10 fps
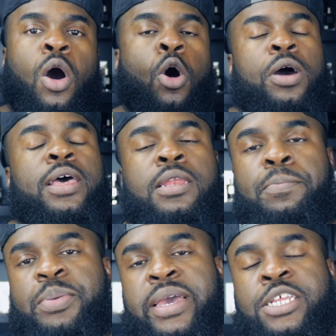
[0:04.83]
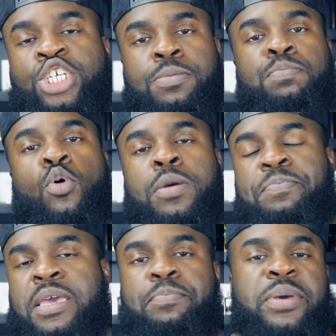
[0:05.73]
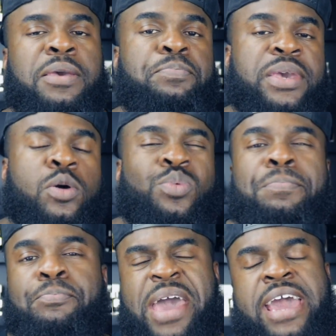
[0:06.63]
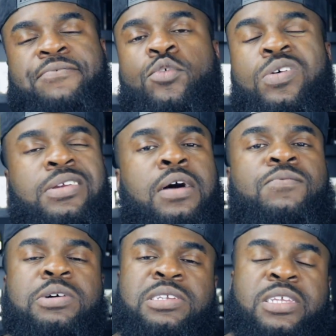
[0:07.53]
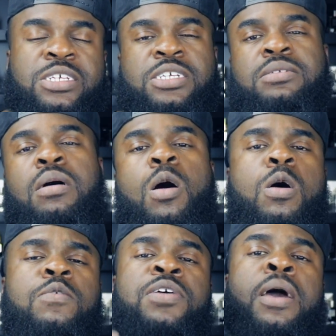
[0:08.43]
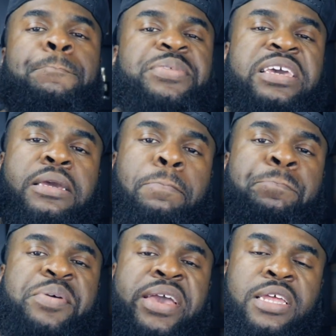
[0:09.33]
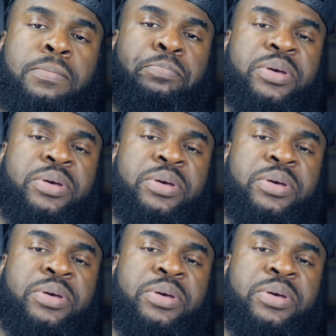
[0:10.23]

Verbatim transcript: All hella beard, it's your boy Big Beard B, and we back for another edition of Big Beard